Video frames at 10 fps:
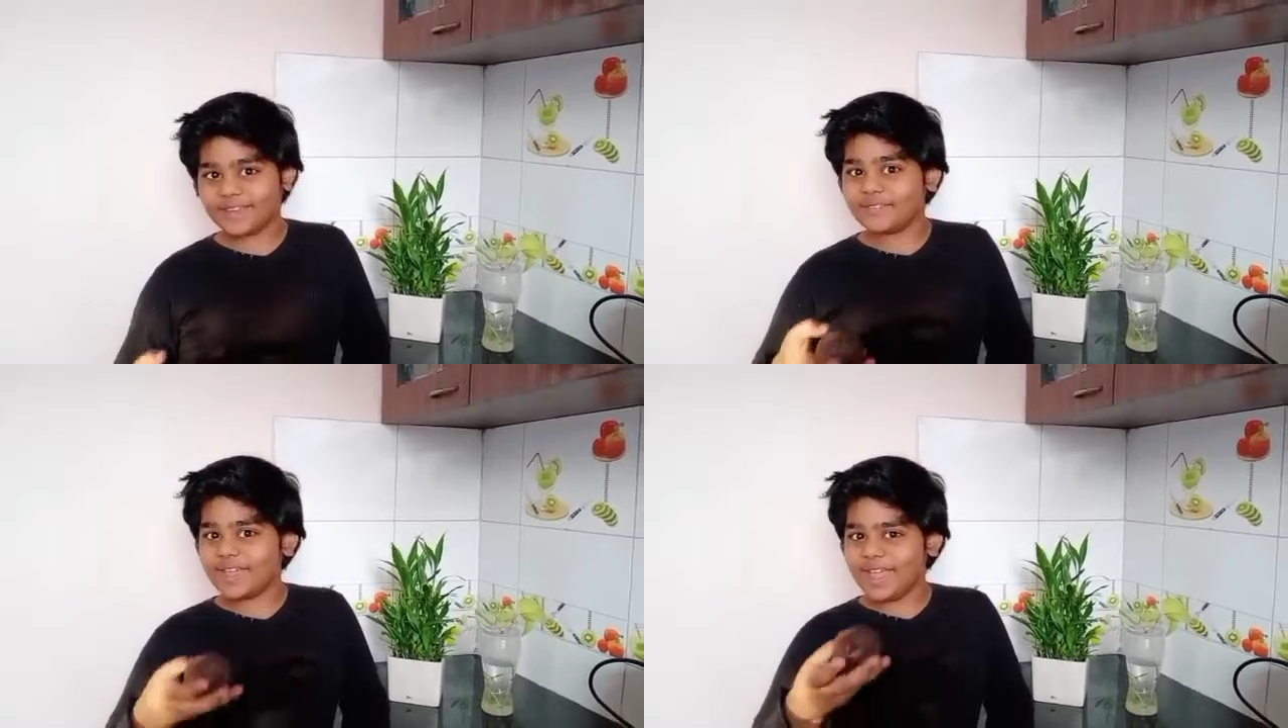
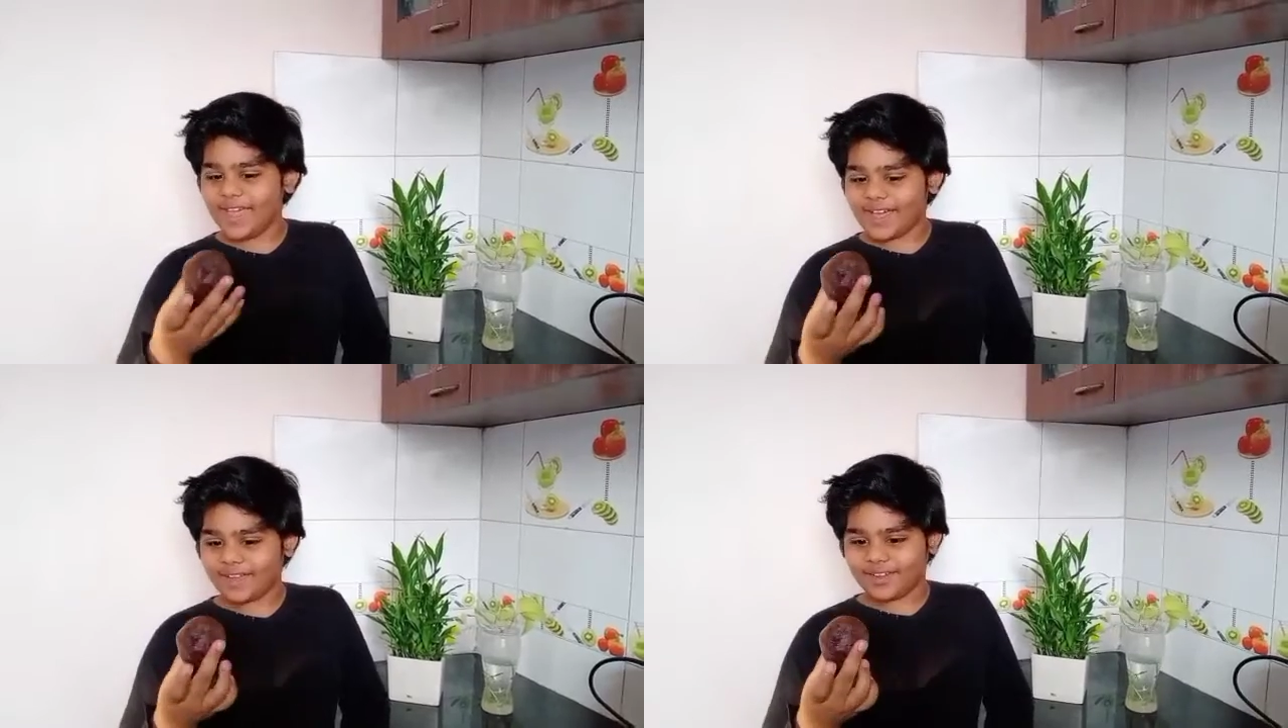we
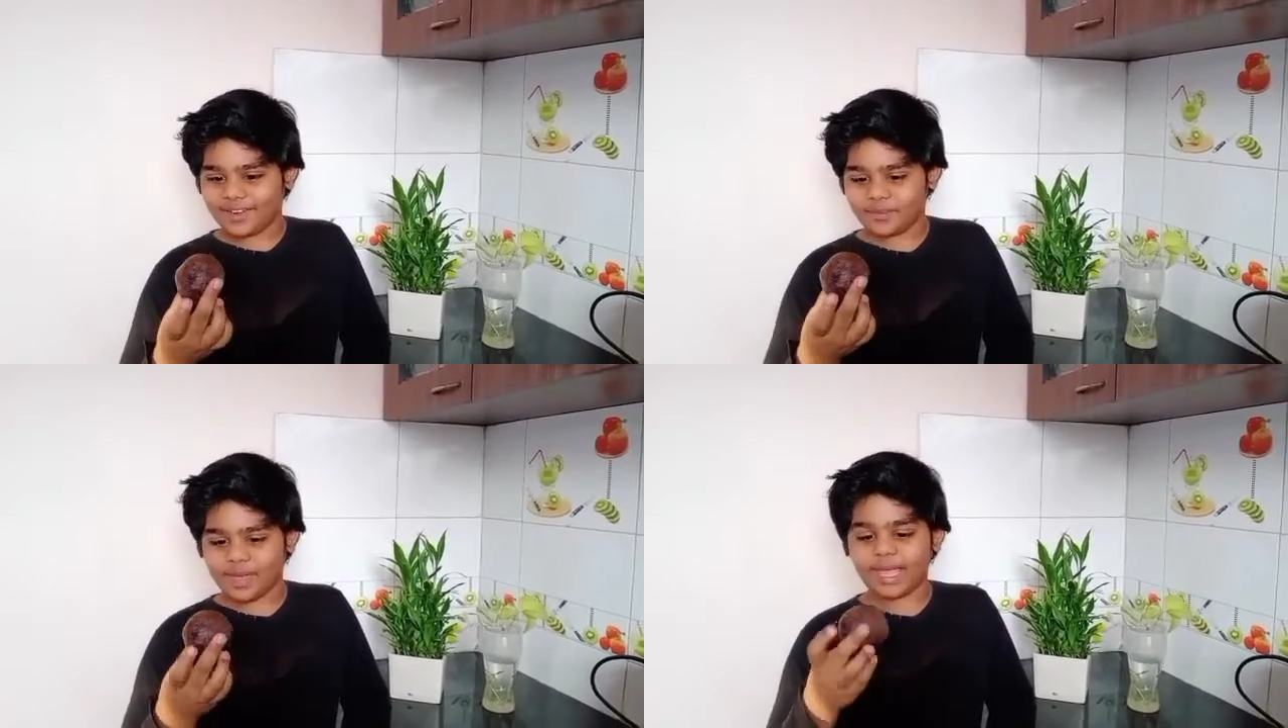are
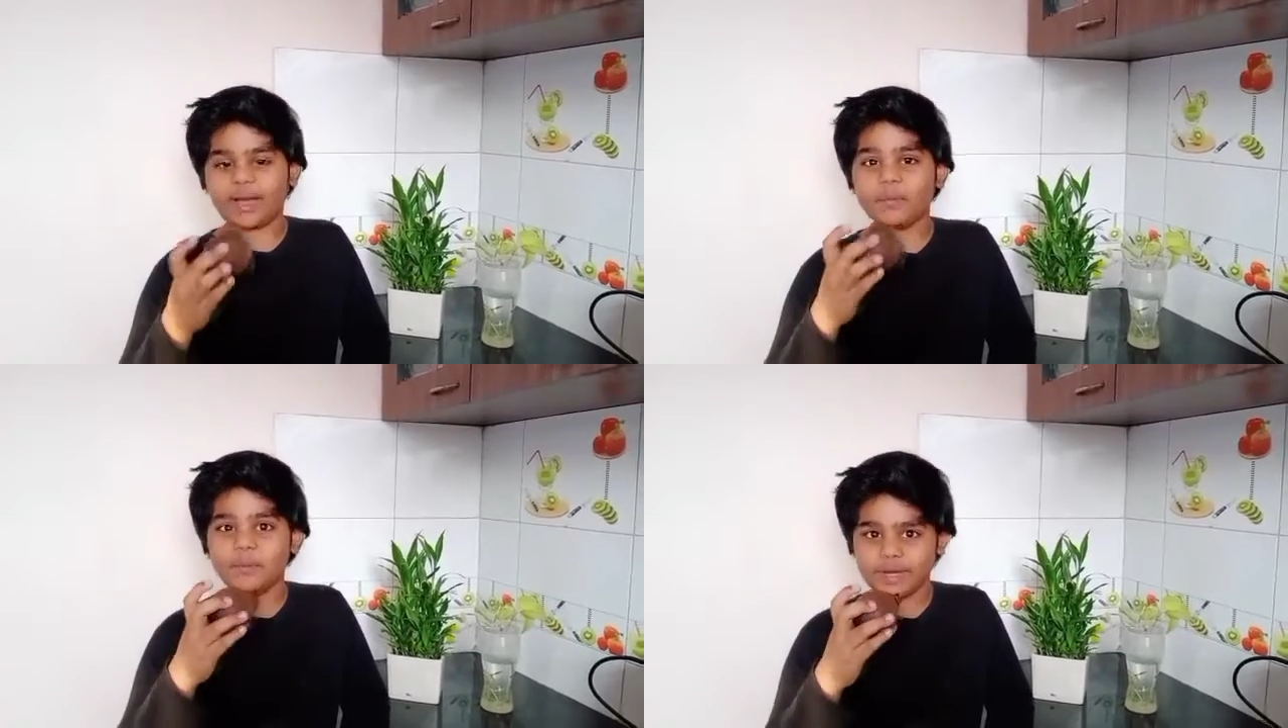gonna make
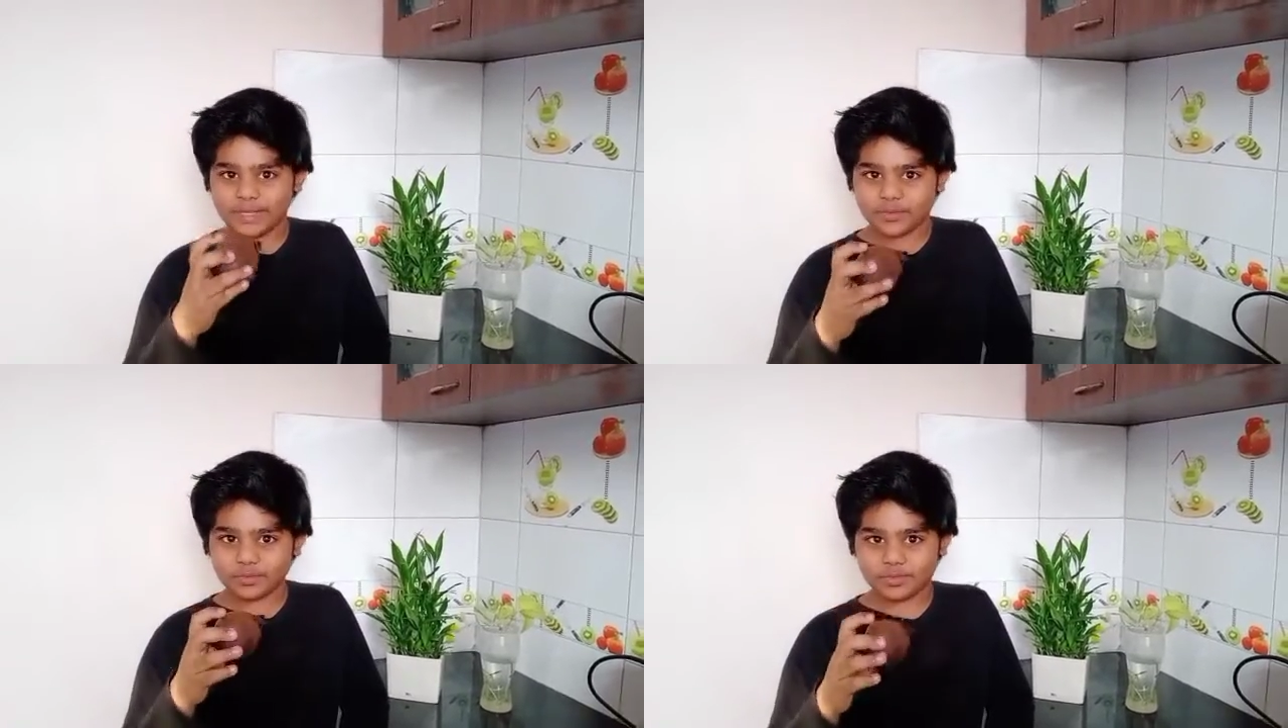a
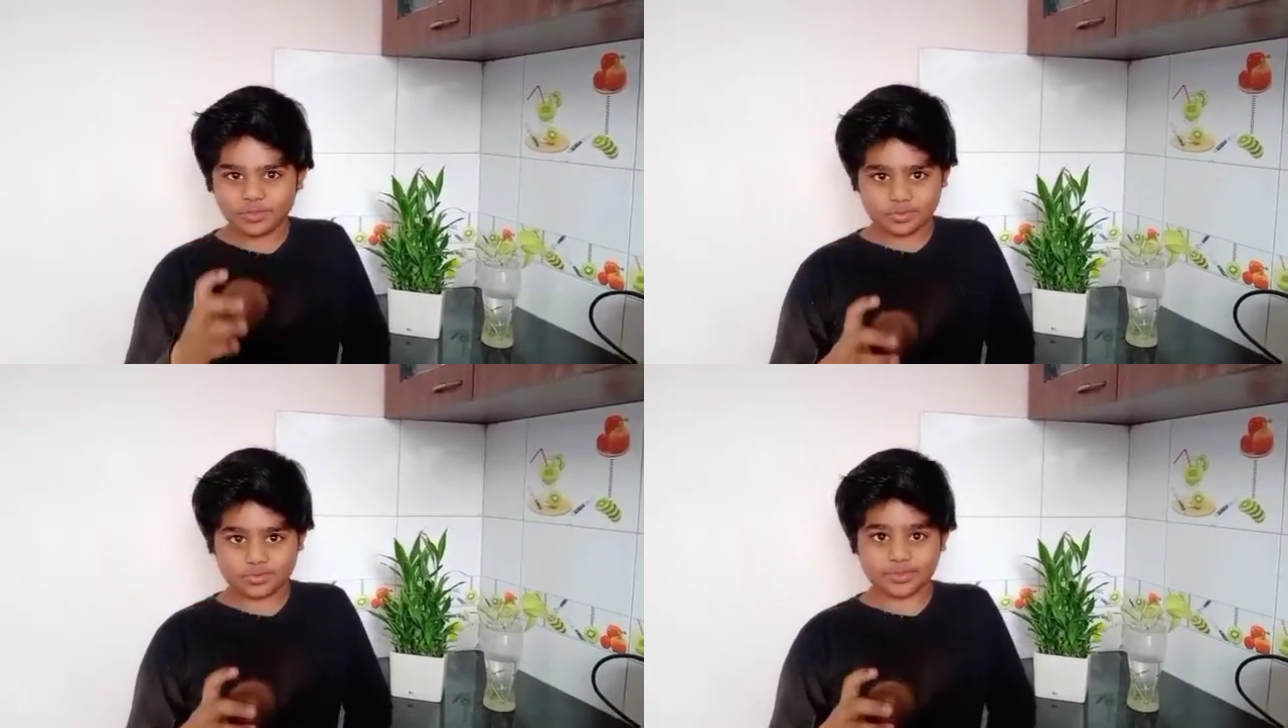beetroot
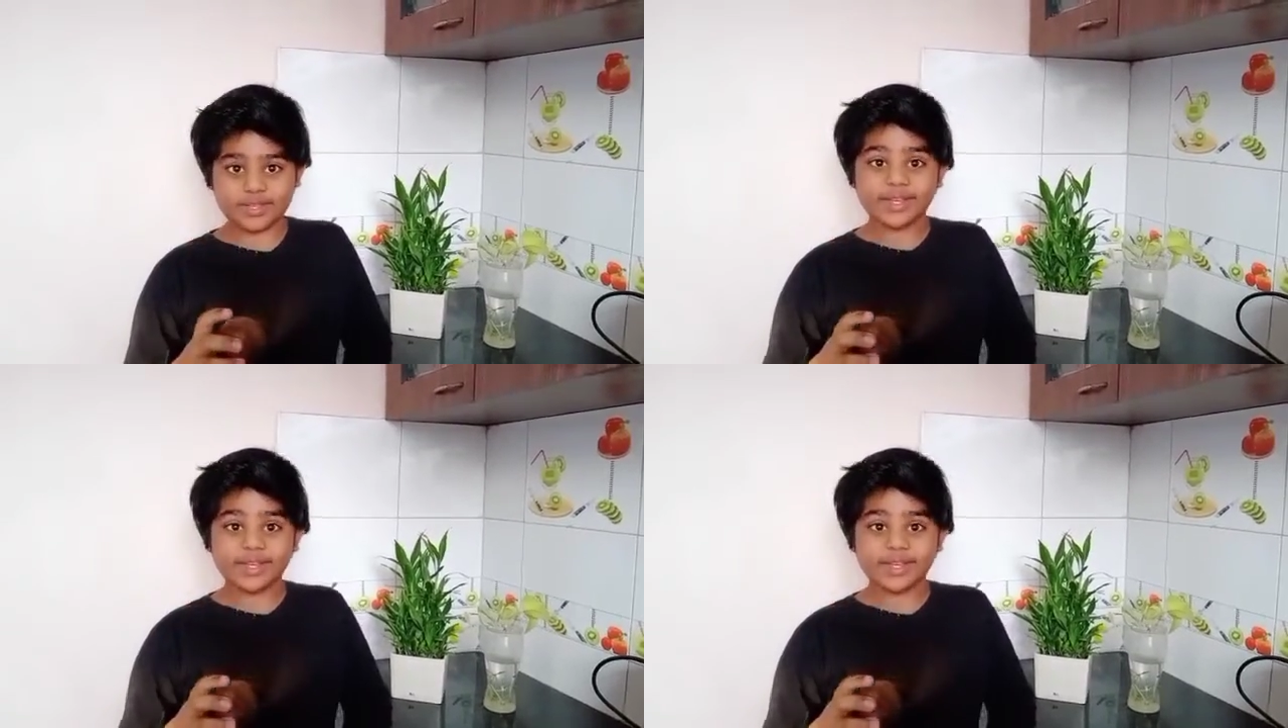juice.